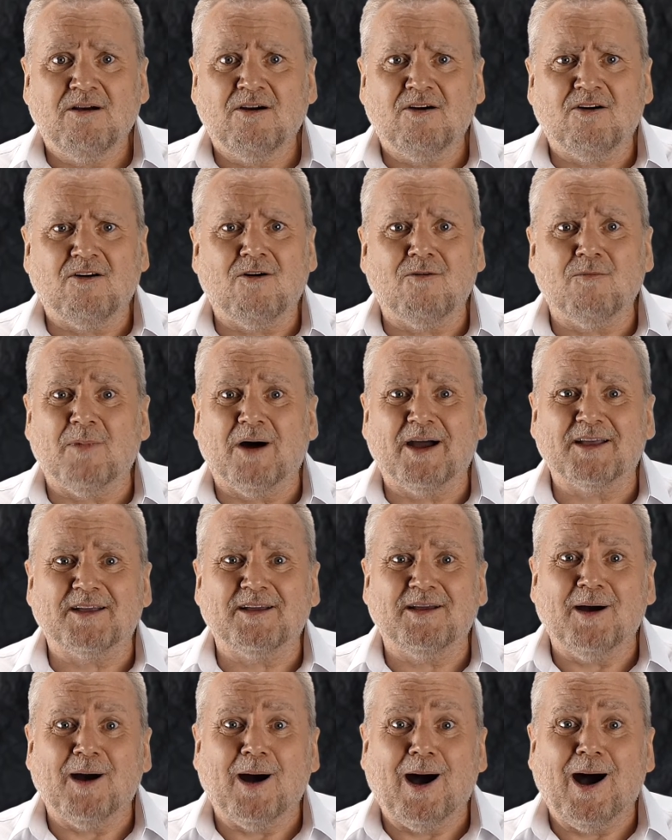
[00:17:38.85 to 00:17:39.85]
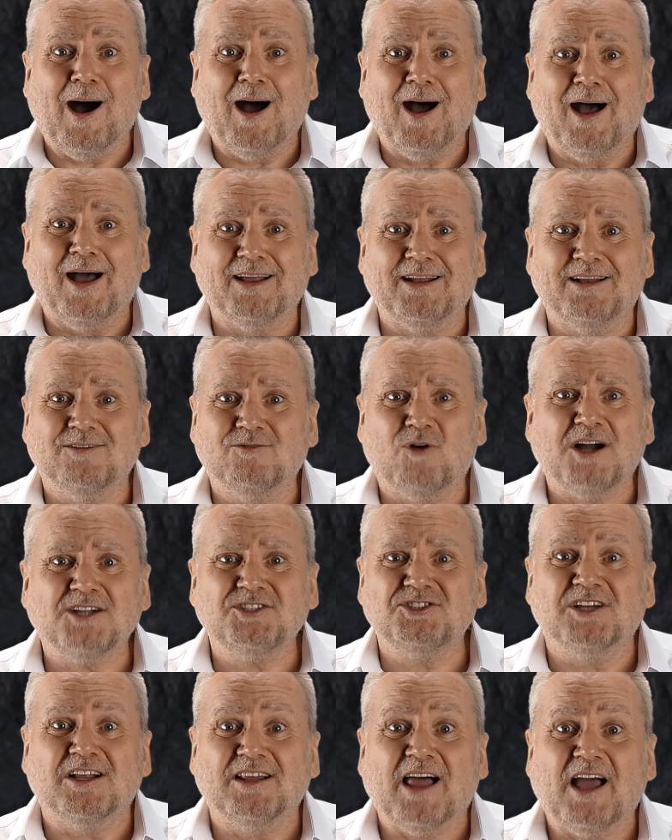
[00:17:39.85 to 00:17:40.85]
"Oh, my God, what
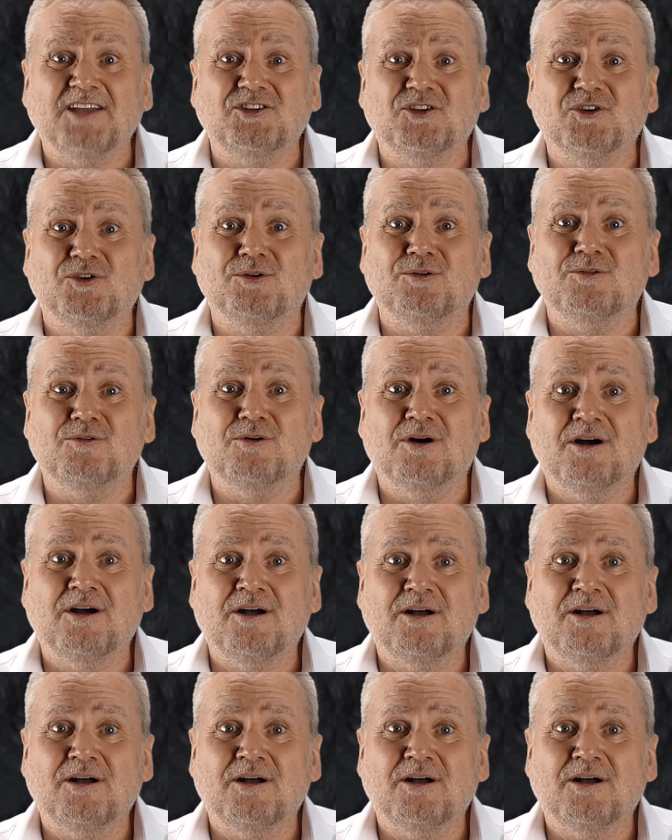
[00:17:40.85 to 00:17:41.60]
shall I do?"